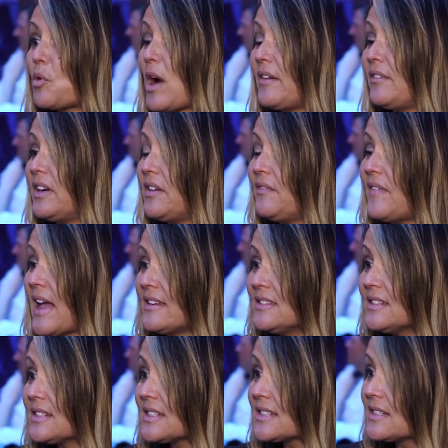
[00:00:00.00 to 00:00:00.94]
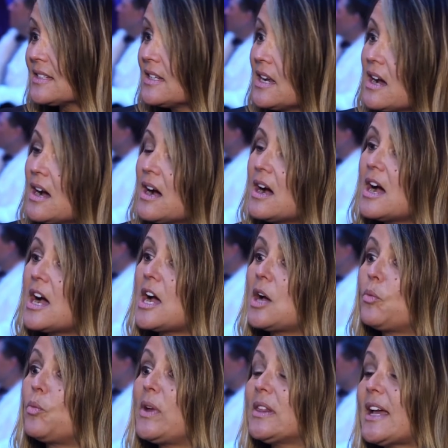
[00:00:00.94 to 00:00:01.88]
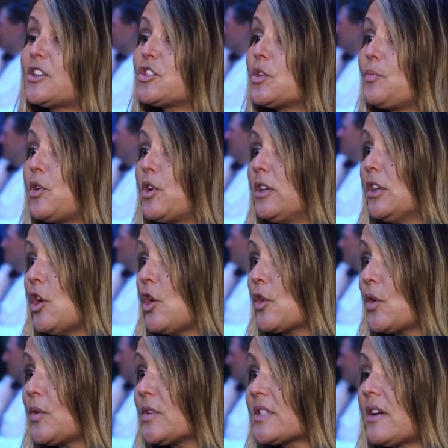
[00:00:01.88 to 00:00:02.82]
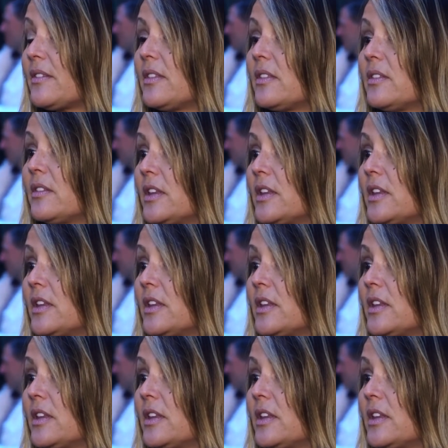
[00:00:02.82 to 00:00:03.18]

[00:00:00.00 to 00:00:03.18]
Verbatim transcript: private events uh, we like to put logos on